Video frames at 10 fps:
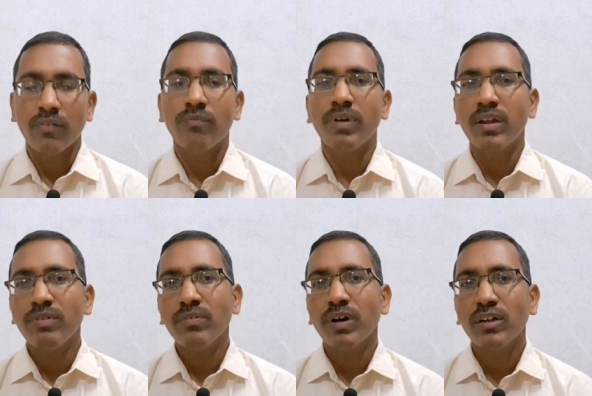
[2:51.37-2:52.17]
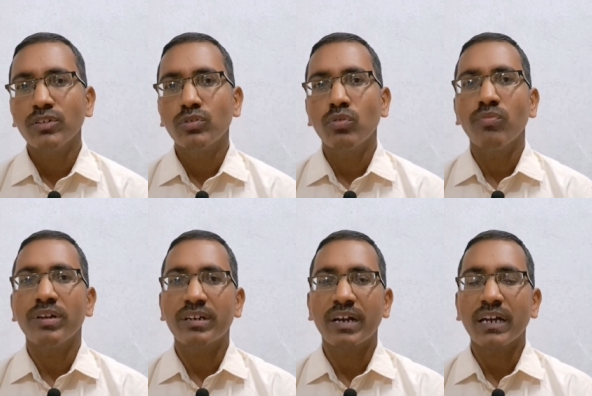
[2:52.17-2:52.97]
When we want to
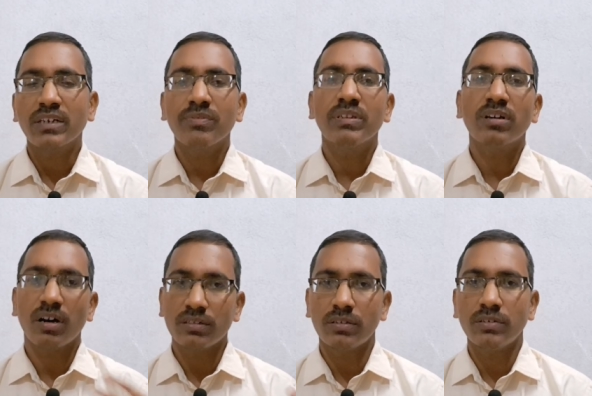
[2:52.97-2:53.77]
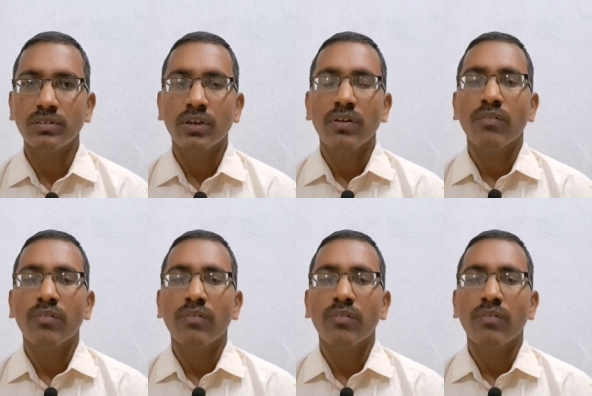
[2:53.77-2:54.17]
interact with others,